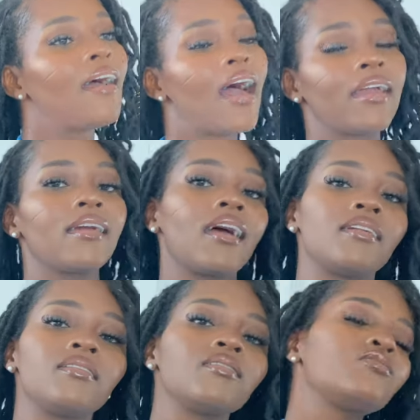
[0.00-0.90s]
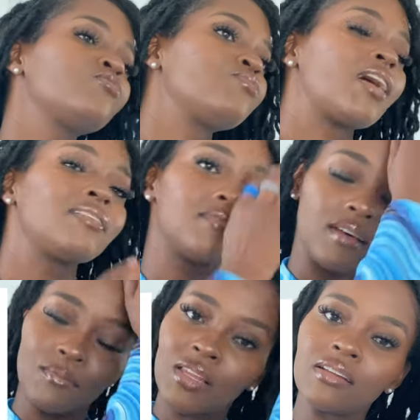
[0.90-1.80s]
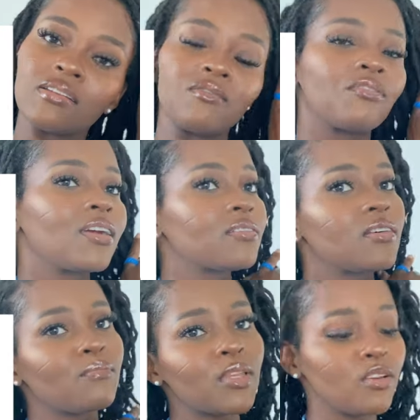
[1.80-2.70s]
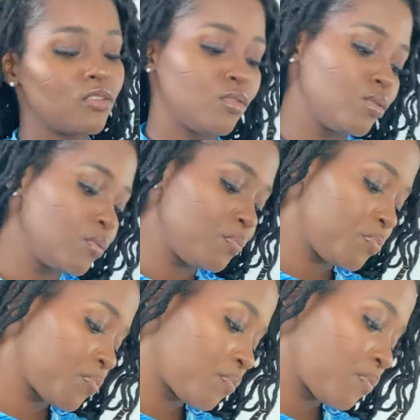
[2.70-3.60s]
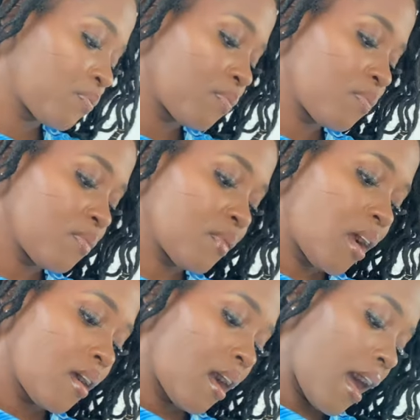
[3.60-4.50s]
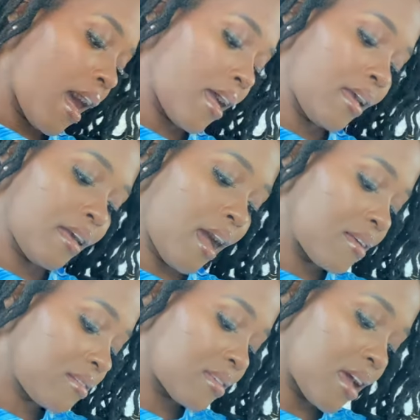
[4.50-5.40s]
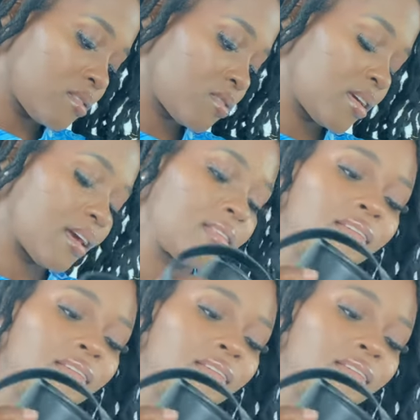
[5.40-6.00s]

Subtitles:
Again, trying something different, something new. I just had to get